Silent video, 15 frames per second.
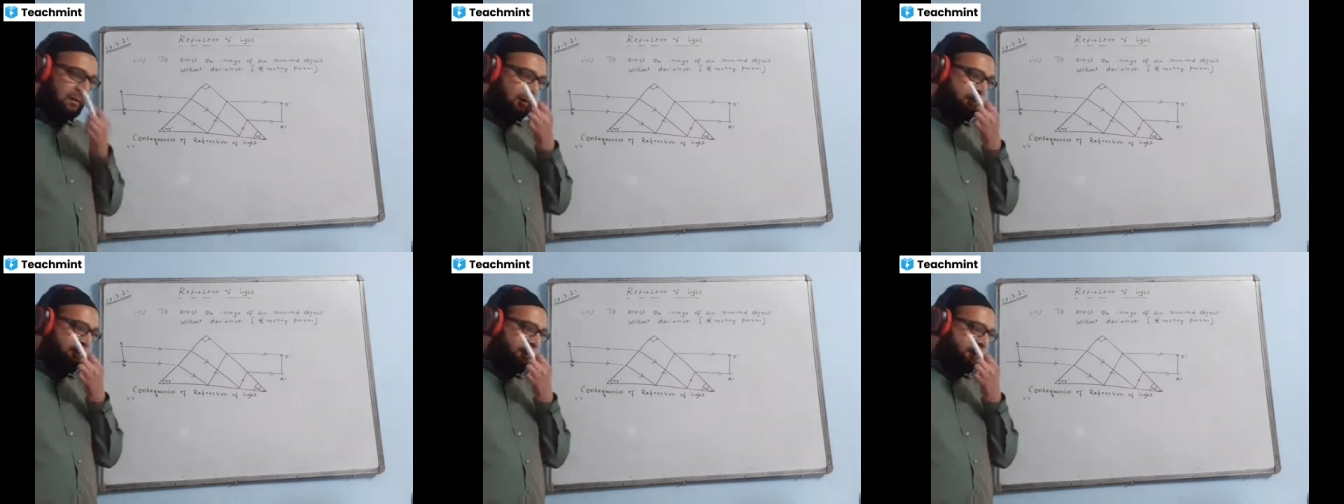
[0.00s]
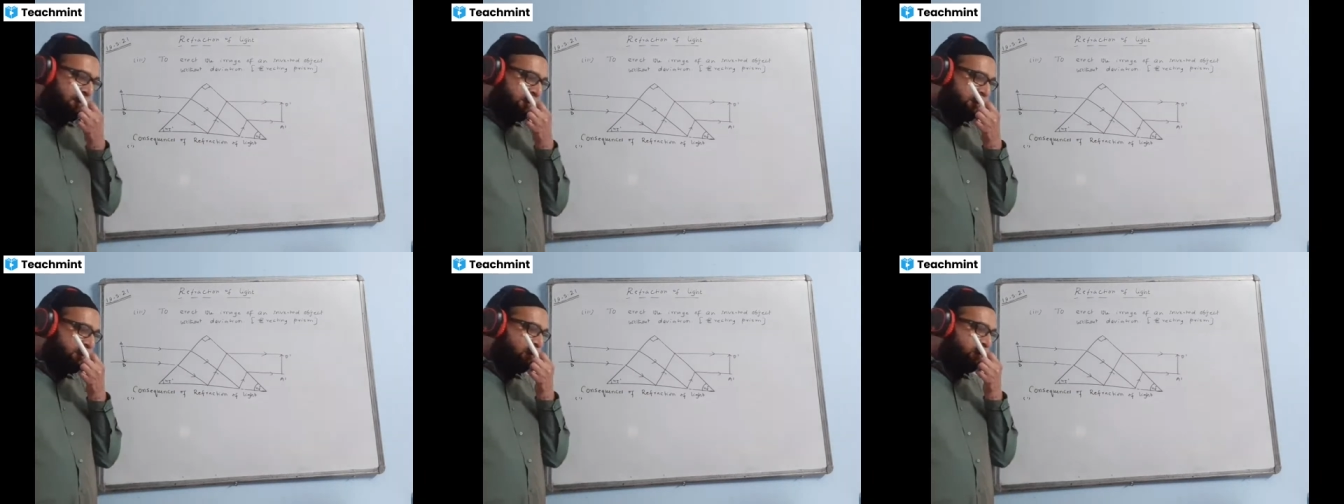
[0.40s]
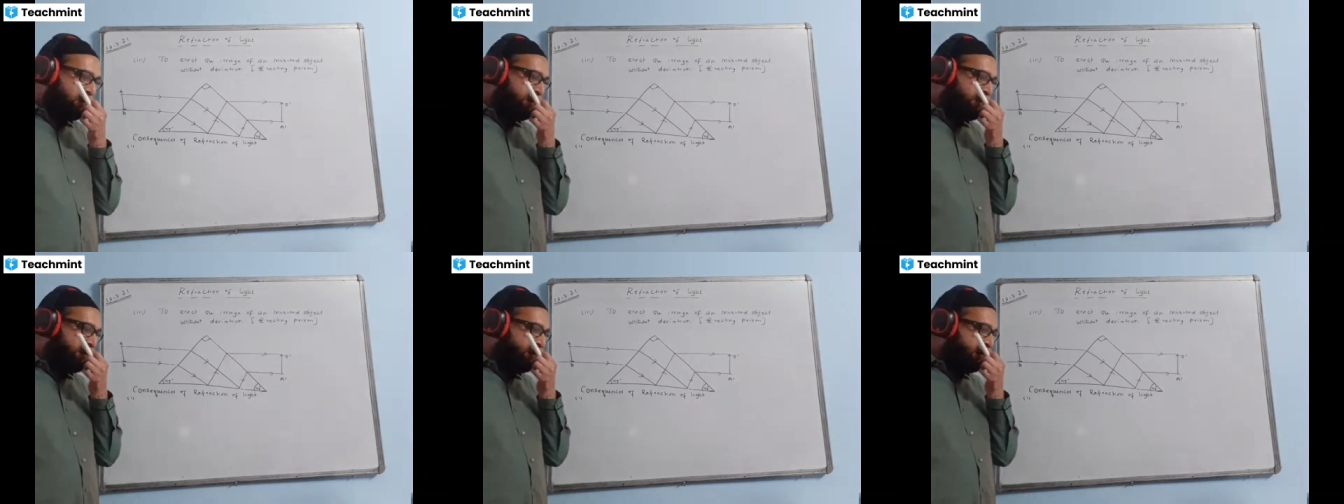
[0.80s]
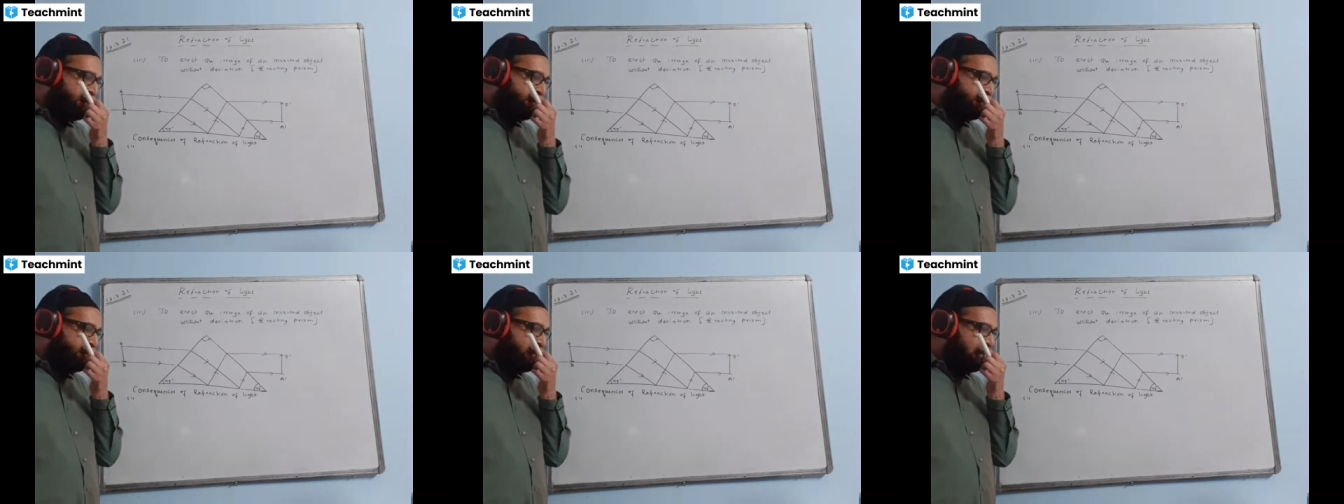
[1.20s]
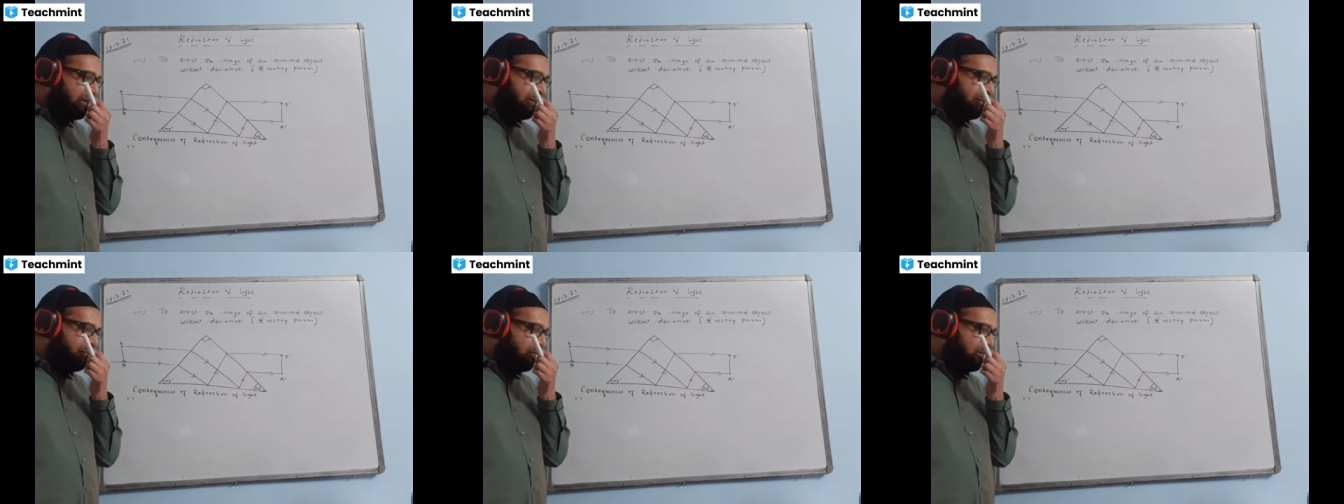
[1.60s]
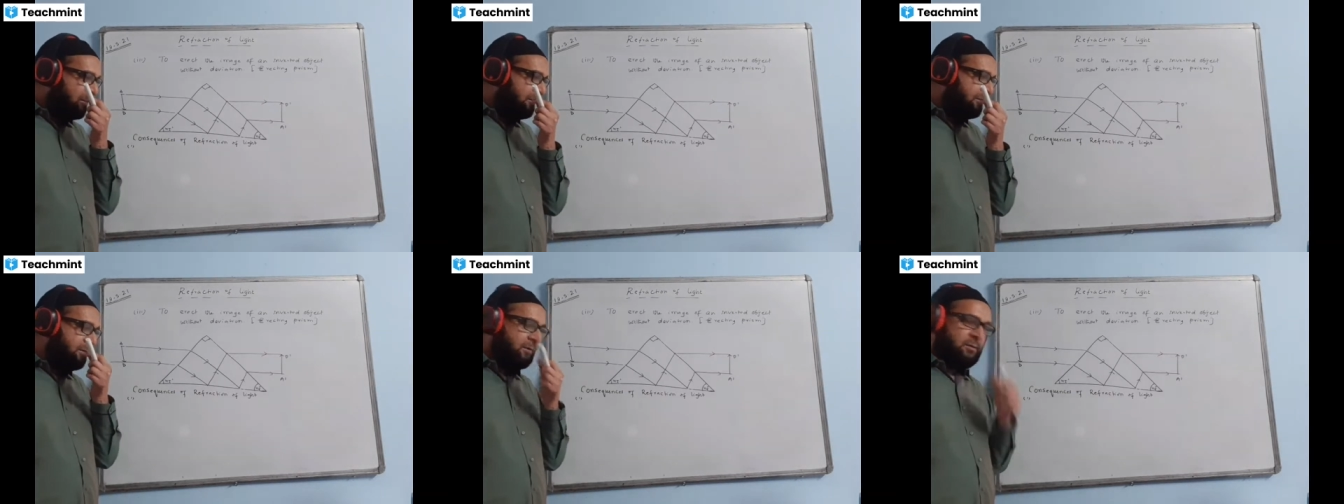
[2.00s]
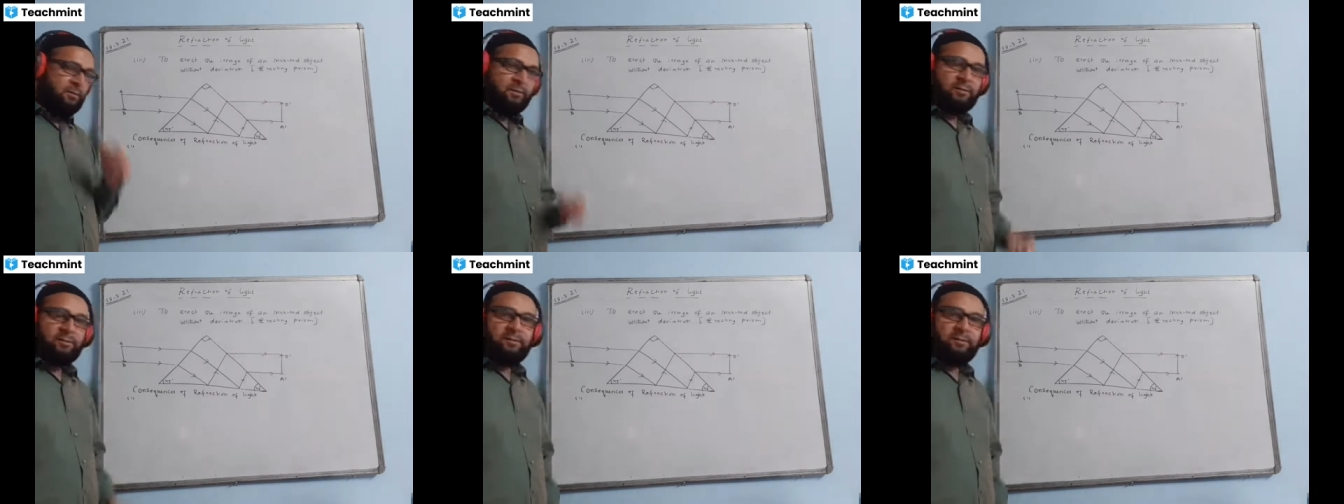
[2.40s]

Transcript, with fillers: leg appears shorter underwater.